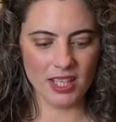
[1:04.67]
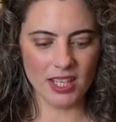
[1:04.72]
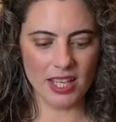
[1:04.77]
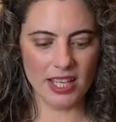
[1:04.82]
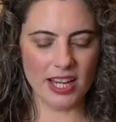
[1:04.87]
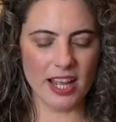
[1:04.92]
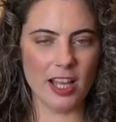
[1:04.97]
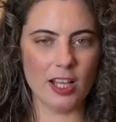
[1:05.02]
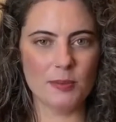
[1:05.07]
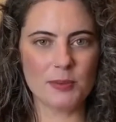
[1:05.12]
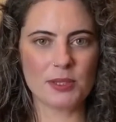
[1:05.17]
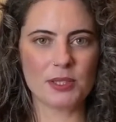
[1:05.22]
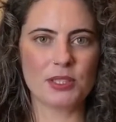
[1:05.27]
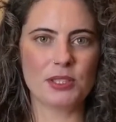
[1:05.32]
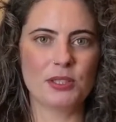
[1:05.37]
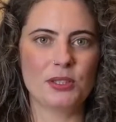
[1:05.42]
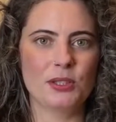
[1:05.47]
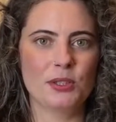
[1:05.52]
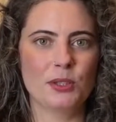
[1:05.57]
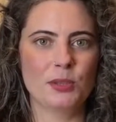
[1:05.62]
It helps
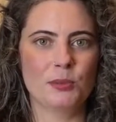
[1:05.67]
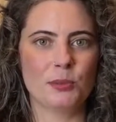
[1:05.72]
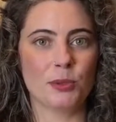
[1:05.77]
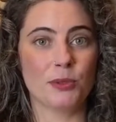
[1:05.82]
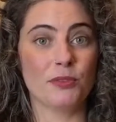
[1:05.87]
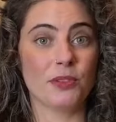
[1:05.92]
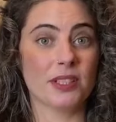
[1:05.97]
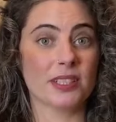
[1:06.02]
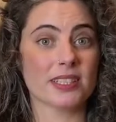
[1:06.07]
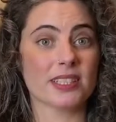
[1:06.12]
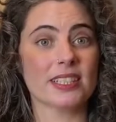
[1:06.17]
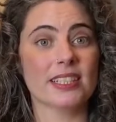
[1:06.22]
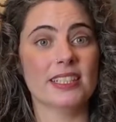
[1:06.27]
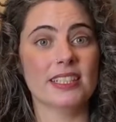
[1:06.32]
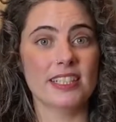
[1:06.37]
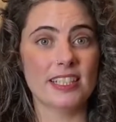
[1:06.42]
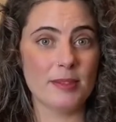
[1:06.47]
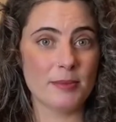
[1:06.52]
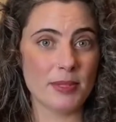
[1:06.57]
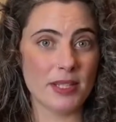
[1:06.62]
to prevent
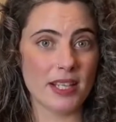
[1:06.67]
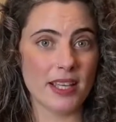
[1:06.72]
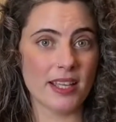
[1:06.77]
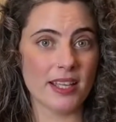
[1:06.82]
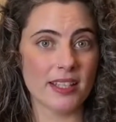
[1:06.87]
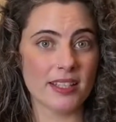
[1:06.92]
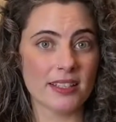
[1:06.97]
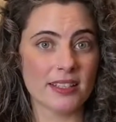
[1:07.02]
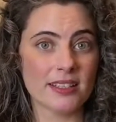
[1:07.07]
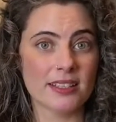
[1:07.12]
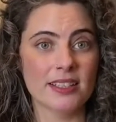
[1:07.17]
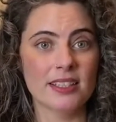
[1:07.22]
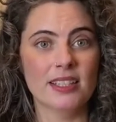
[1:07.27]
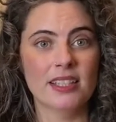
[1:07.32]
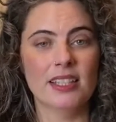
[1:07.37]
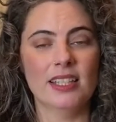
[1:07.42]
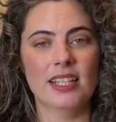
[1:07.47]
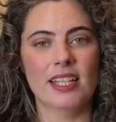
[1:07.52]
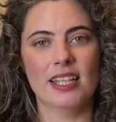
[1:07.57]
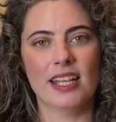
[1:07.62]
anemia.
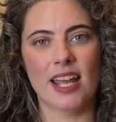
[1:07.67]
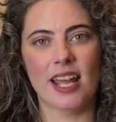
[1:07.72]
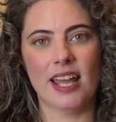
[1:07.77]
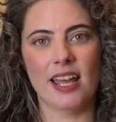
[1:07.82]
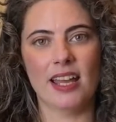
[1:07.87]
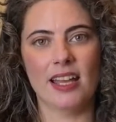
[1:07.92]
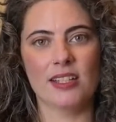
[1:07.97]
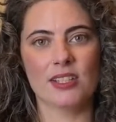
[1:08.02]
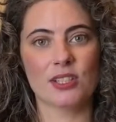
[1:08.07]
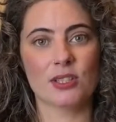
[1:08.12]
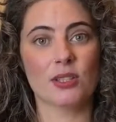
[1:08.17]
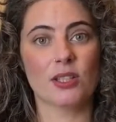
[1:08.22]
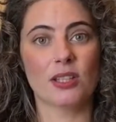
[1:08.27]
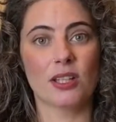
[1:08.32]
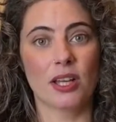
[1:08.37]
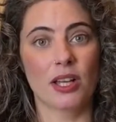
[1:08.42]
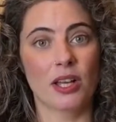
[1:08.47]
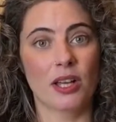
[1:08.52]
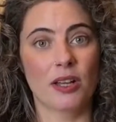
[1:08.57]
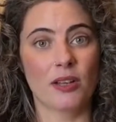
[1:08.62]
It has
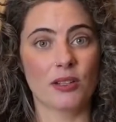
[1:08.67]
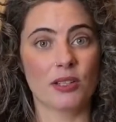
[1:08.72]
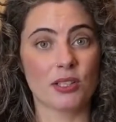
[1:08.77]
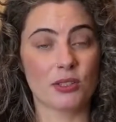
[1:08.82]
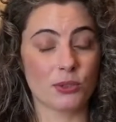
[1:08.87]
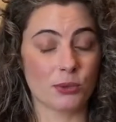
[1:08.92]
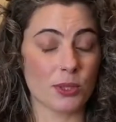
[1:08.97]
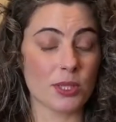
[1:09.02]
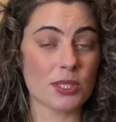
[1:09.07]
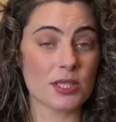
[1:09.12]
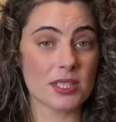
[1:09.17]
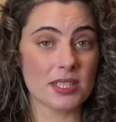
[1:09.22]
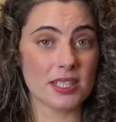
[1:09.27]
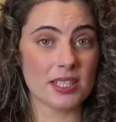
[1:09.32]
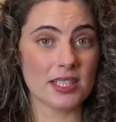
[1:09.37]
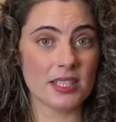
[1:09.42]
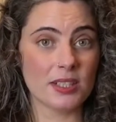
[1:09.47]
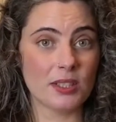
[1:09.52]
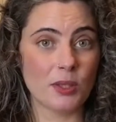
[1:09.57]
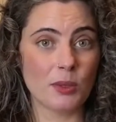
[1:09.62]

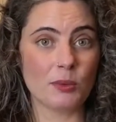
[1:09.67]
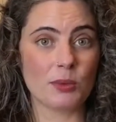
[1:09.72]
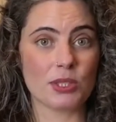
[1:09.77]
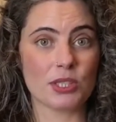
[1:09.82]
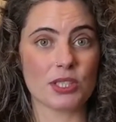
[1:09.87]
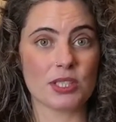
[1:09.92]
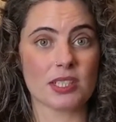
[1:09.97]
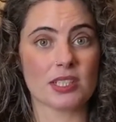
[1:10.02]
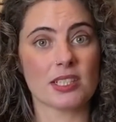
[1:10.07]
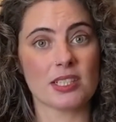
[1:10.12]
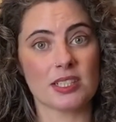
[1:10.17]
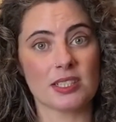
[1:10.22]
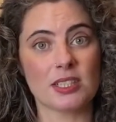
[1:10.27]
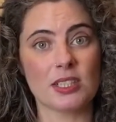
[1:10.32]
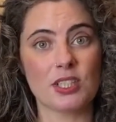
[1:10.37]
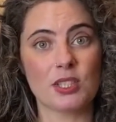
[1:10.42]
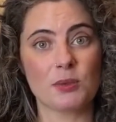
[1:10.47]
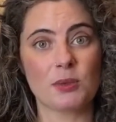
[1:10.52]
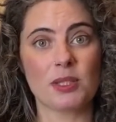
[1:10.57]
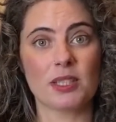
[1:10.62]
quercetin, which is a
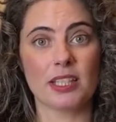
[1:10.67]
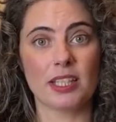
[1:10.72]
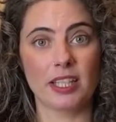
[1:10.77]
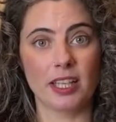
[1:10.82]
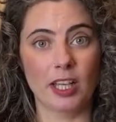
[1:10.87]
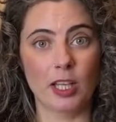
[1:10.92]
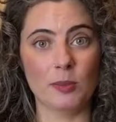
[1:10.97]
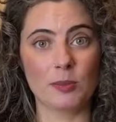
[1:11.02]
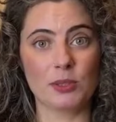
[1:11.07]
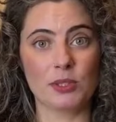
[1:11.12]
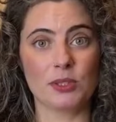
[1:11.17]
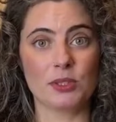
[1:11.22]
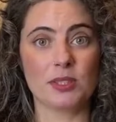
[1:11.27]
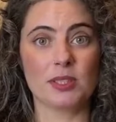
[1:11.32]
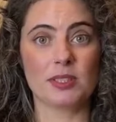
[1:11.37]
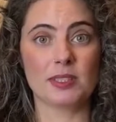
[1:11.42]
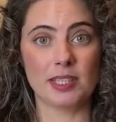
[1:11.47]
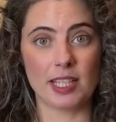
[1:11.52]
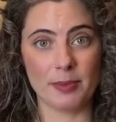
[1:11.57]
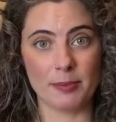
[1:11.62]
constituent that helps to
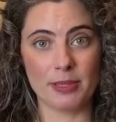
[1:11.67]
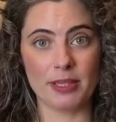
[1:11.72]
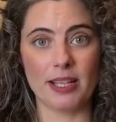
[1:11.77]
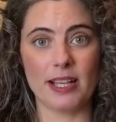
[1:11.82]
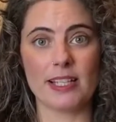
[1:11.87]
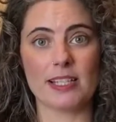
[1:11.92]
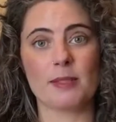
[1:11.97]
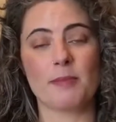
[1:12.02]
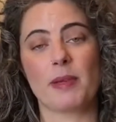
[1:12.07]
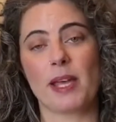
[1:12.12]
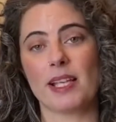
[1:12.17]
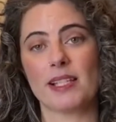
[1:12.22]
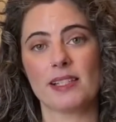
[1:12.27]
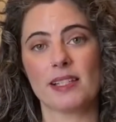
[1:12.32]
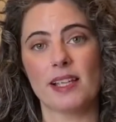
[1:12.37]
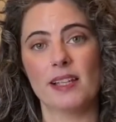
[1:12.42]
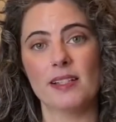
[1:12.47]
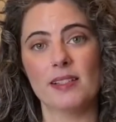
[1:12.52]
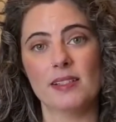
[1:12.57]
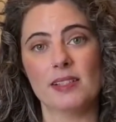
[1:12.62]
stabilize mast
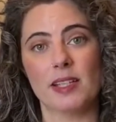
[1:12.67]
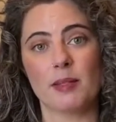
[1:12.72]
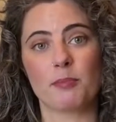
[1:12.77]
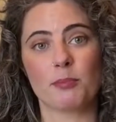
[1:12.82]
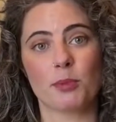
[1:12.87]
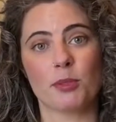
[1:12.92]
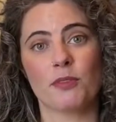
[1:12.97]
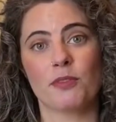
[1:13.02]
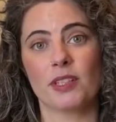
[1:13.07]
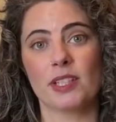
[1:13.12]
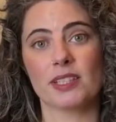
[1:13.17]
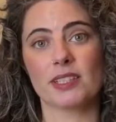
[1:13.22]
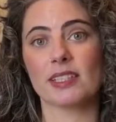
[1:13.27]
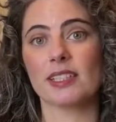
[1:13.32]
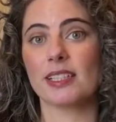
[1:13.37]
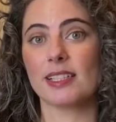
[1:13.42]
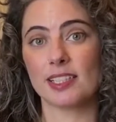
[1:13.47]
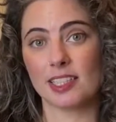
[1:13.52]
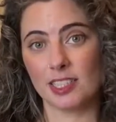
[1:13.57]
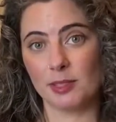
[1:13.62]
cells and prevent
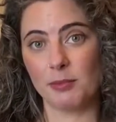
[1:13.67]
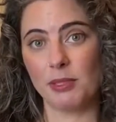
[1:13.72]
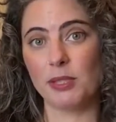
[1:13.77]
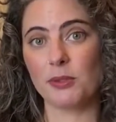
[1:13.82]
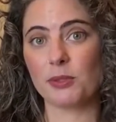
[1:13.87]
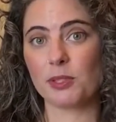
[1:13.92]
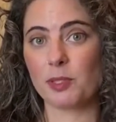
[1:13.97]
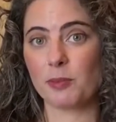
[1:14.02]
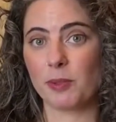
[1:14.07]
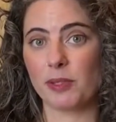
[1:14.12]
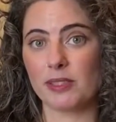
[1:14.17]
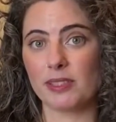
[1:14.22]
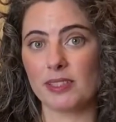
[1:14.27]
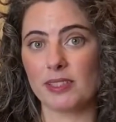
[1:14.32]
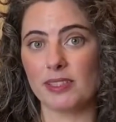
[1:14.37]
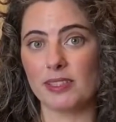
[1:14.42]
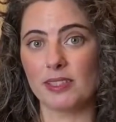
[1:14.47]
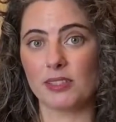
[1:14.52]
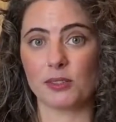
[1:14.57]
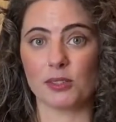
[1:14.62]
histamine
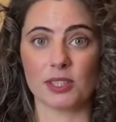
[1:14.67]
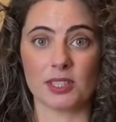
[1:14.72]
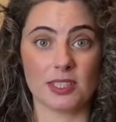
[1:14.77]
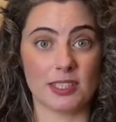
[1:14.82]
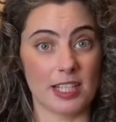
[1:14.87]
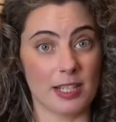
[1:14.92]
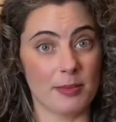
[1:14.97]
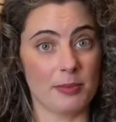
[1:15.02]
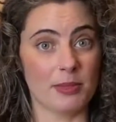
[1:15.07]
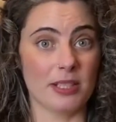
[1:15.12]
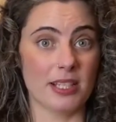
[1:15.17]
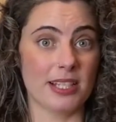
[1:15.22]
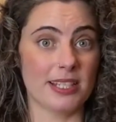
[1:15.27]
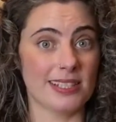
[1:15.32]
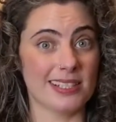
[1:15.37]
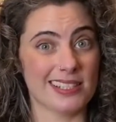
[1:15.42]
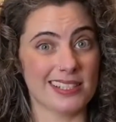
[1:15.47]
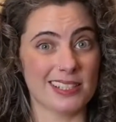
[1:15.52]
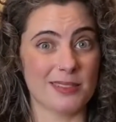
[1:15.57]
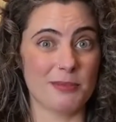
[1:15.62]
responses, or
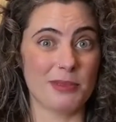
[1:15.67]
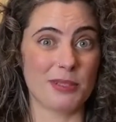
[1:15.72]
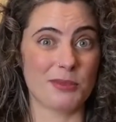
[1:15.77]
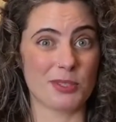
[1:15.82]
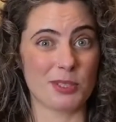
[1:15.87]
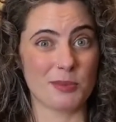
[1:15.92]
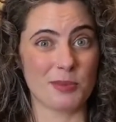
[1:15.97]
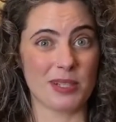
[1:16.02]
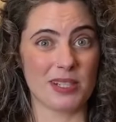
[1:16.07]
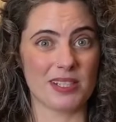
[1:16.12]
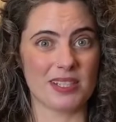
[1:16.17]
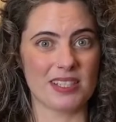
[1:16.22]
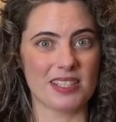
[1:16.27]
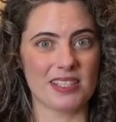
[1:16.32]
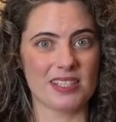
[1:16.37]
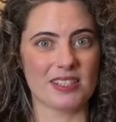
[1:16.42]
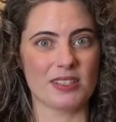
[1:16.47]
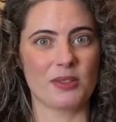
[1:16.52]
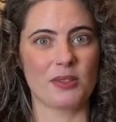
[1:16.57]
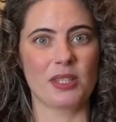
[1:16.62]
stabilize histamine
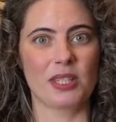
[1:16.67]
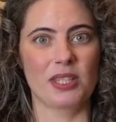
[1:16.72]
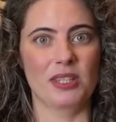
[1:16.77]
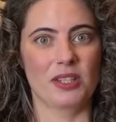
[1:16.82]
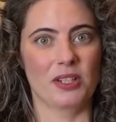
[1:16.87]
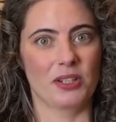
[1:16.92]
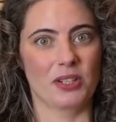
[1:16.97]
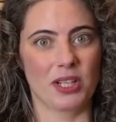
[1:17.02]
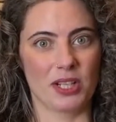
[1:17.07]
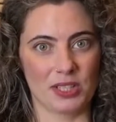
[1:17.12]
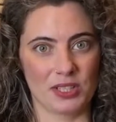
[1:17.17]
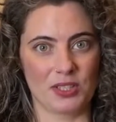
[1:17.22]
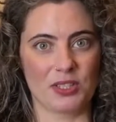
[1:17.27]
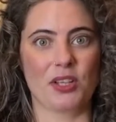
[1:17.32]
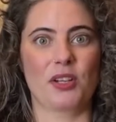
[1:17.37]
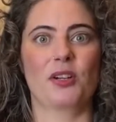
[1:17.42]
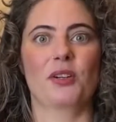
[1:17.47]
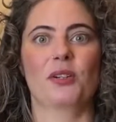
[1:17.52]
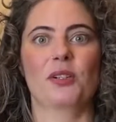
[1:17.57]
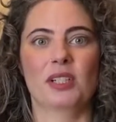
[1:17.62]
responses so that they're not
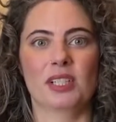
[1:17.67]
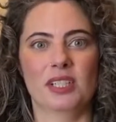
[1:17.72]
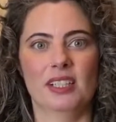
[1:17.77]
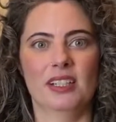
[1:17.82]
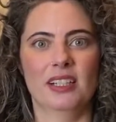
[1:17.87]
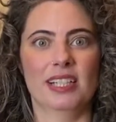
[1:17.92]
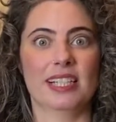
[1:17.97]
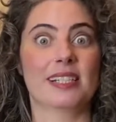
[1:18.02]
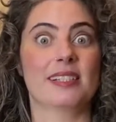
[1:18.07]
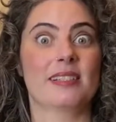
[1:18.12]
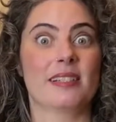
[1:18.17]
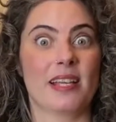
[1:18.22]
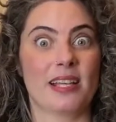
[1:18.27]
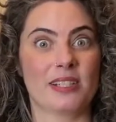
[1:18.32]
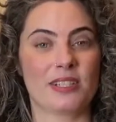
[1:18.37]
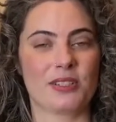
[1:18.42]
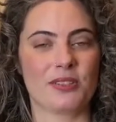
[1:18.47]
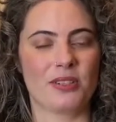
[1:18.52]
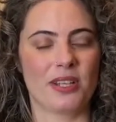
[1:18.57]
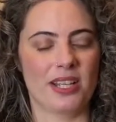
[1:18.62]
so
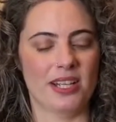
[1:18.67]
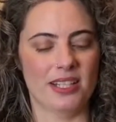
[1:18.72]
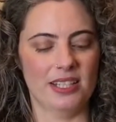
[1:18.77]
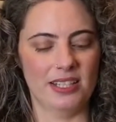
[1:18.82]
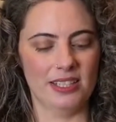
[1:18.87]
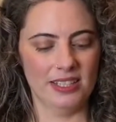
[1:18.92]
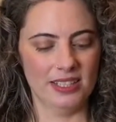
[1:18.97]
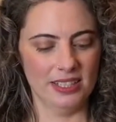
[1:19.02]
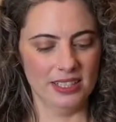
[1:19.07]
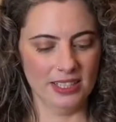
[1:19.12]
exaggerated.